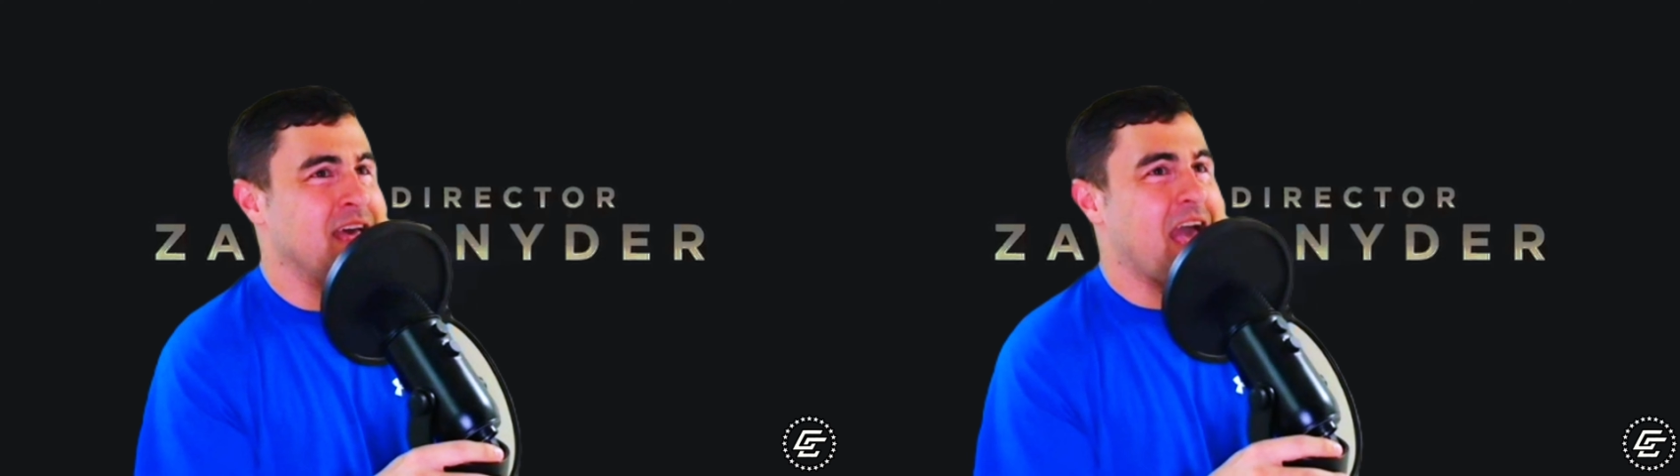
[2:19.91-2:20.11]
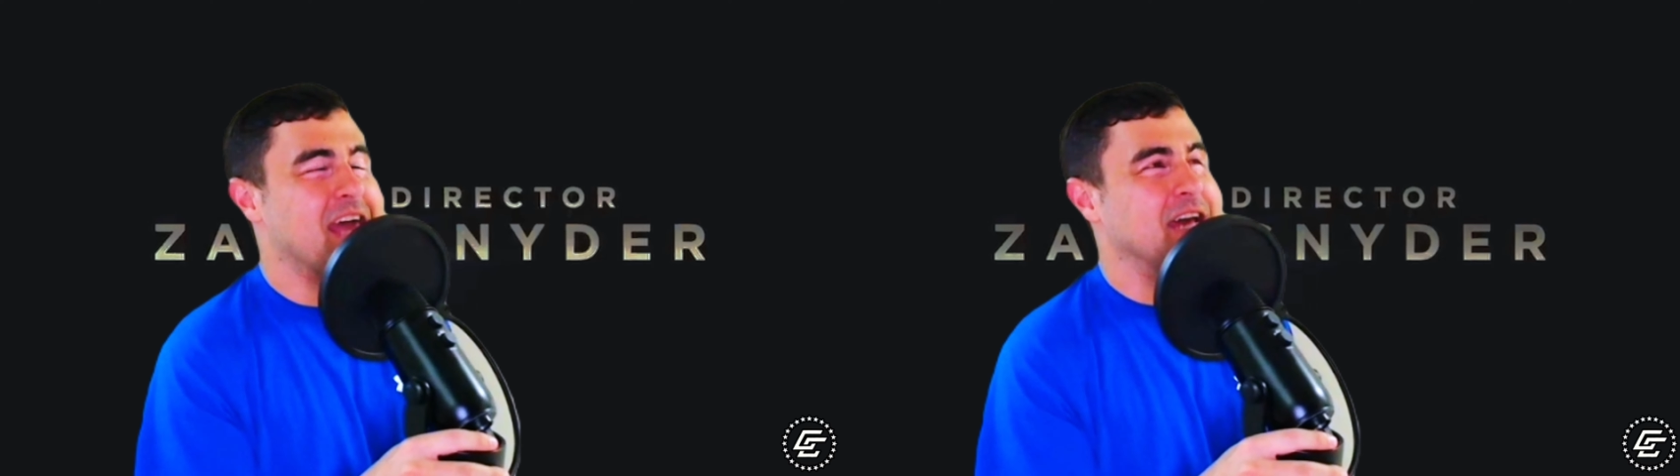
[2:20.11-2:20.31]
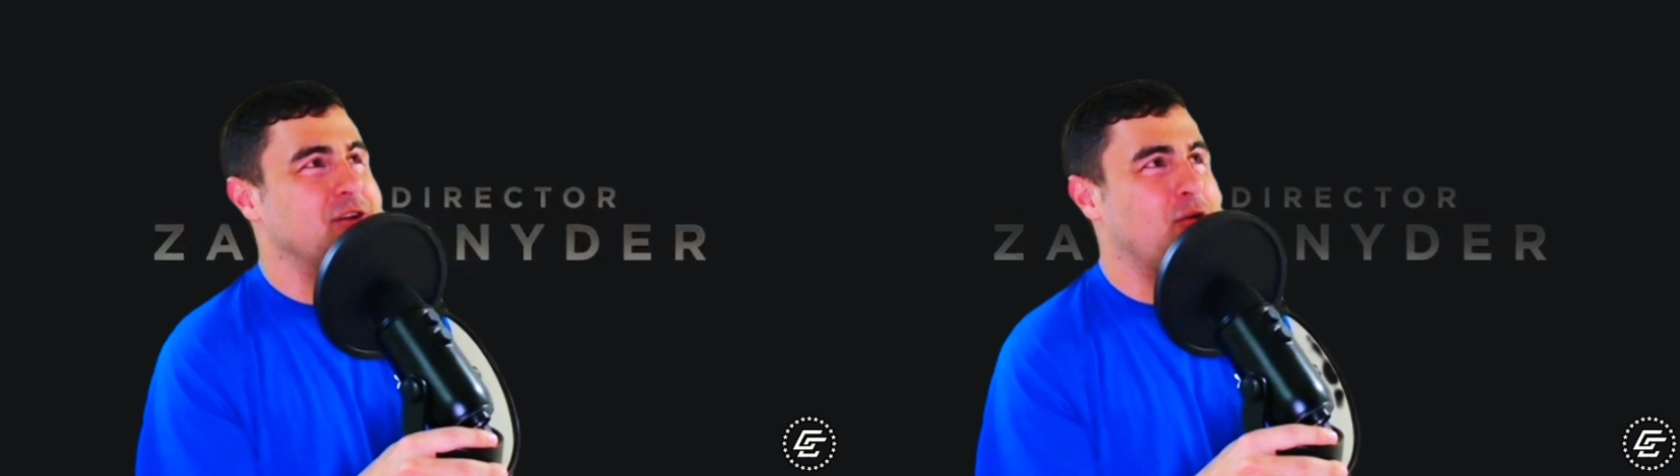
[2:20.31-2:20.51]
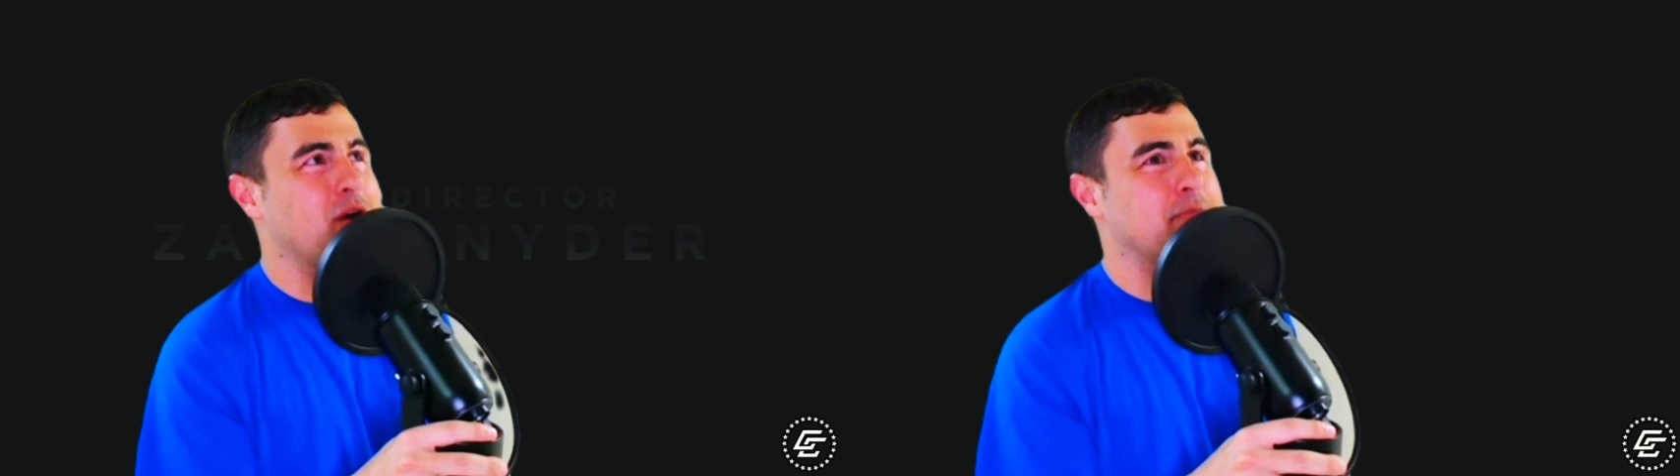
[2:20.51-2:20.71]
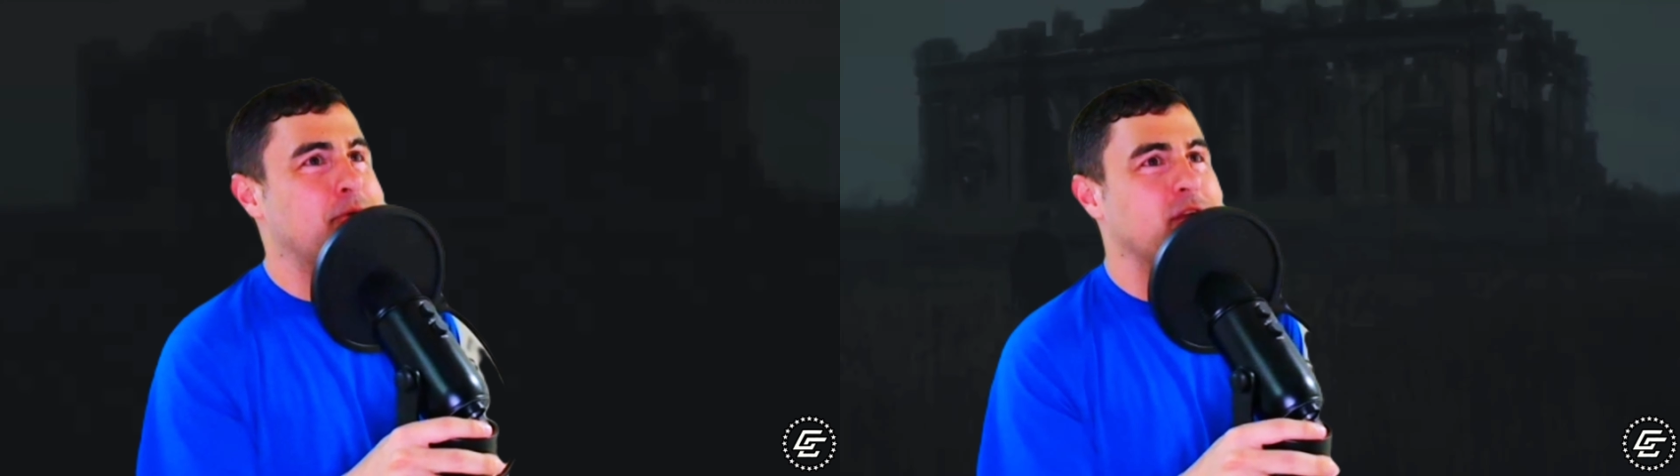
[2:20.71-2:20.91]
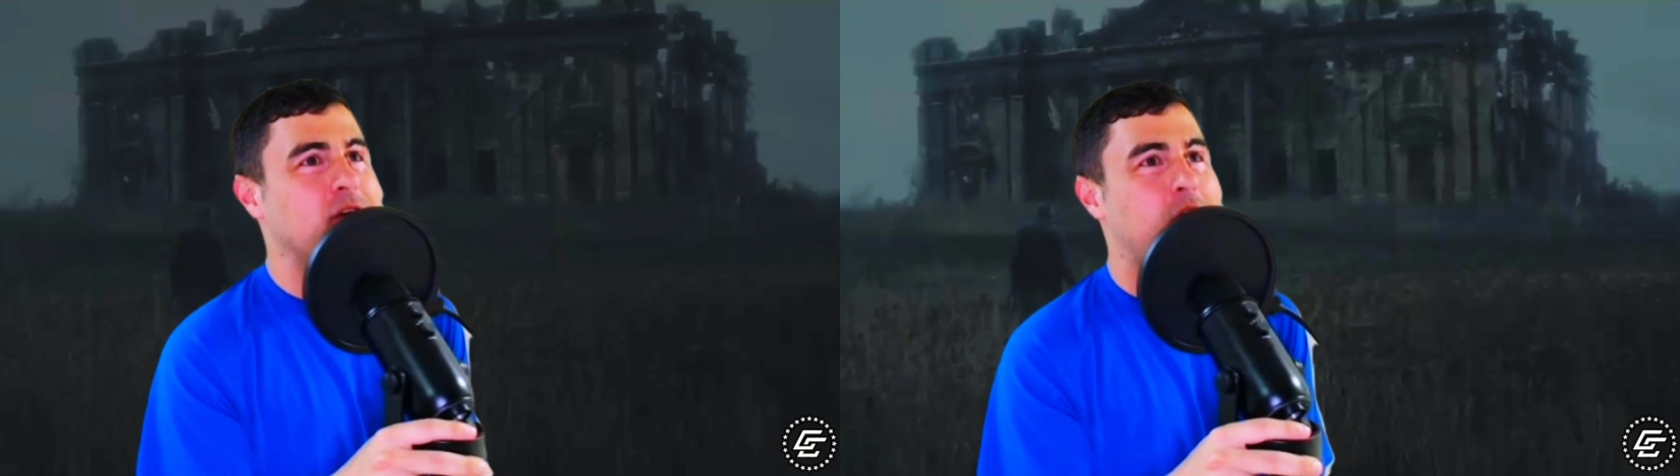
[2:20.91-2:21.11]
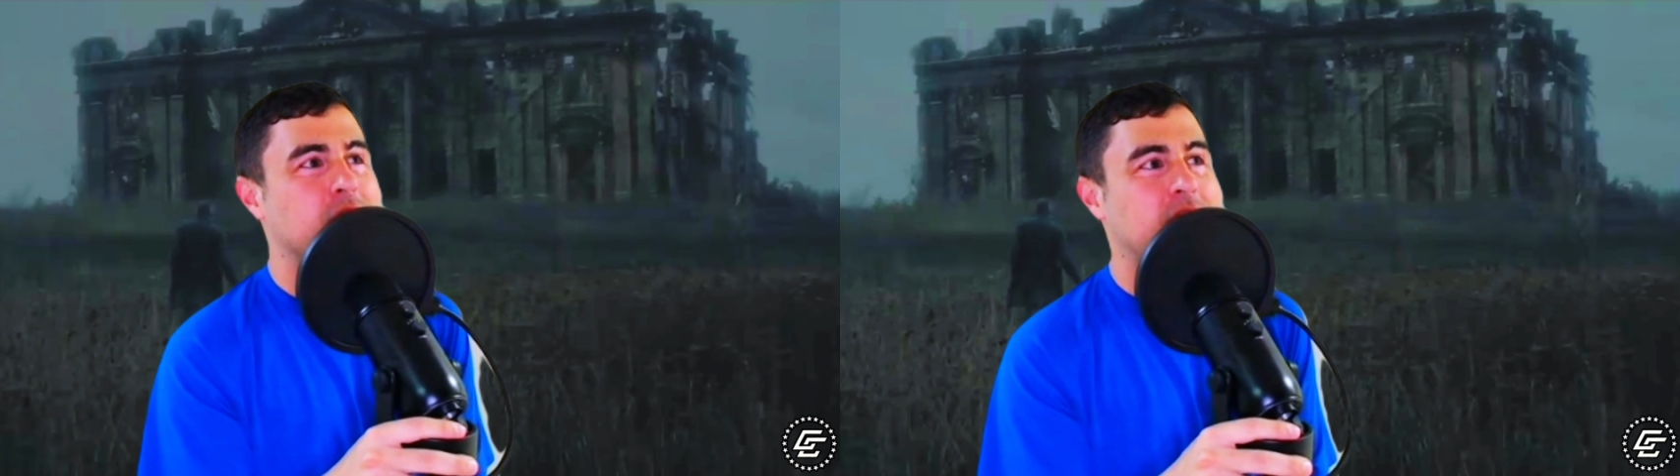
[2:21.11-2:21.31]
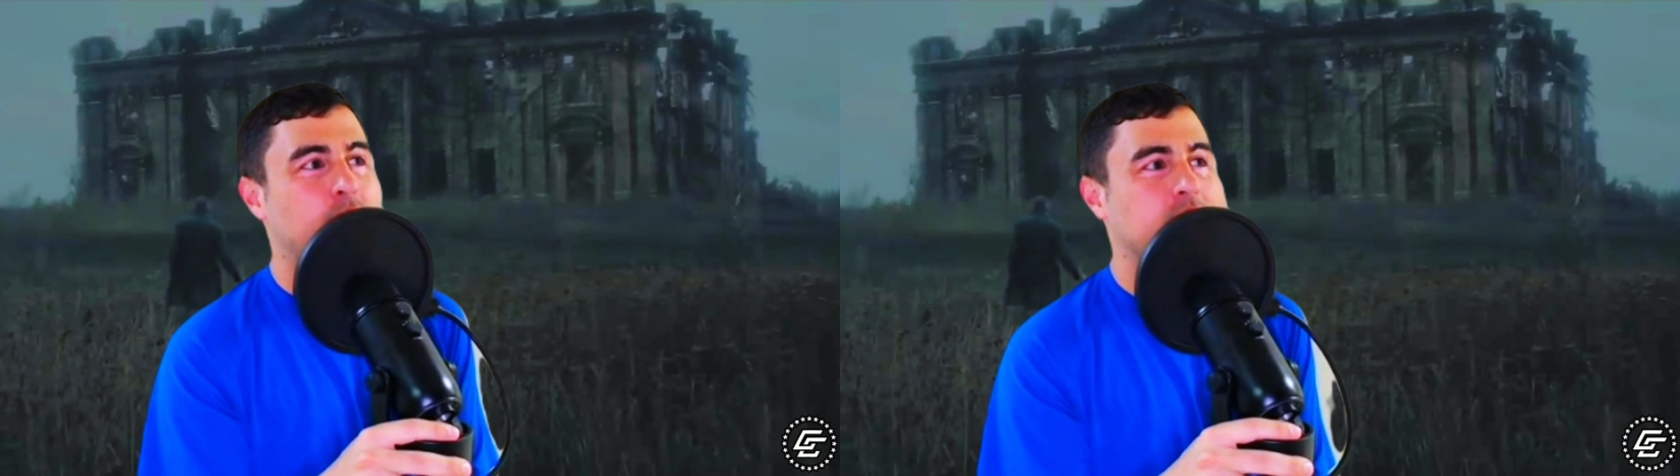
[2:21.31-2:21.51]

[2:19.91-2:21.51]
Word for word: and I don't want to put it all on one